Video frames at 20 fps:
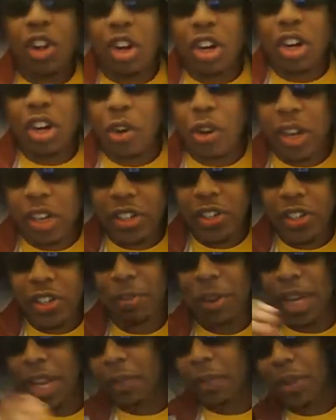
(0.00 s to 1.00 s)
not going to
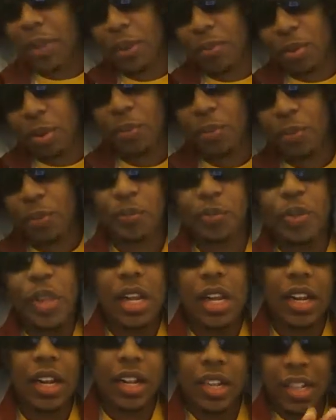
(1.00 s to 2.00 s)
Spain, people.
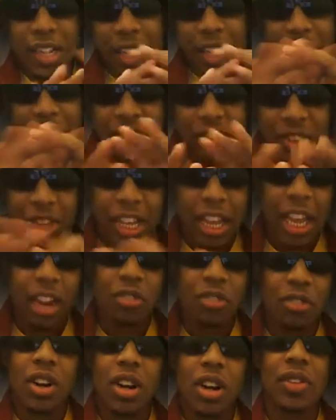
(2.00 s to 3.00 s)
Let's
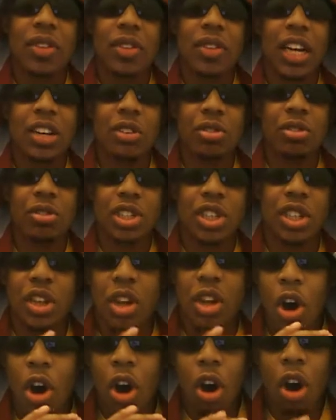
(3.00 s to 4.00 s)
get rid of that notion
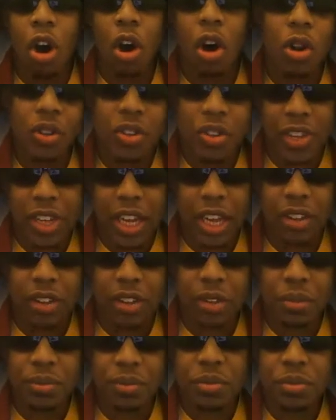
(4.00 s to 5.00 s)

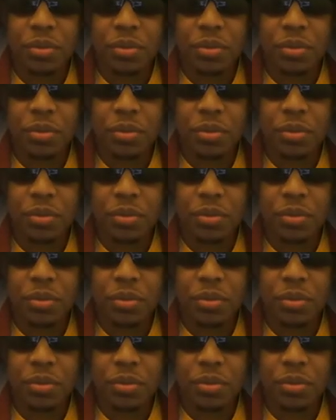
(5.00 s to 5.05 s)
altogether.